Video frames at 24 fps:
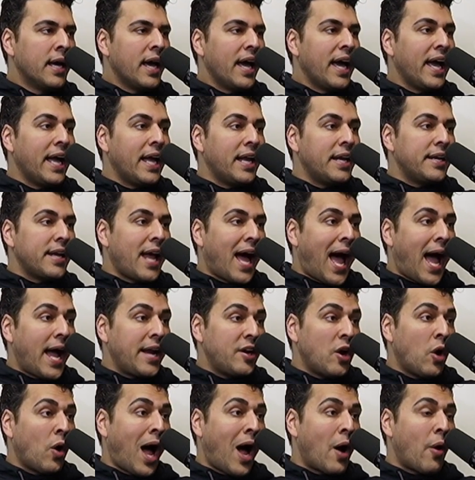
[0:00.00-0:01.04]
And I
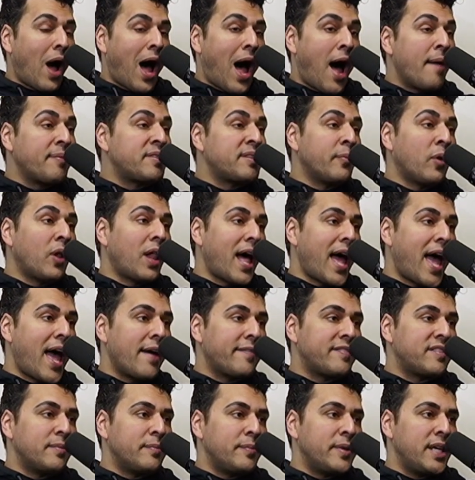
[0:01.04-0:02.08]
know how optimal I
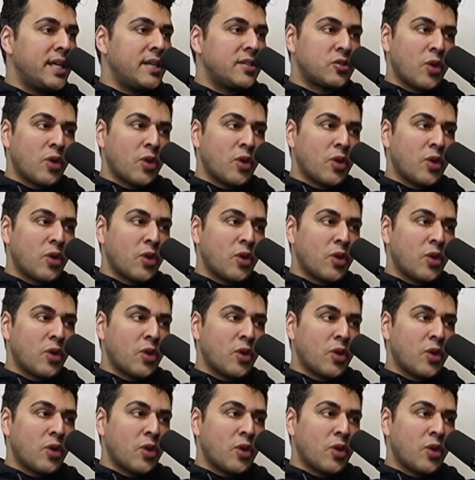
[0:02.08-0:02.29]
have to be.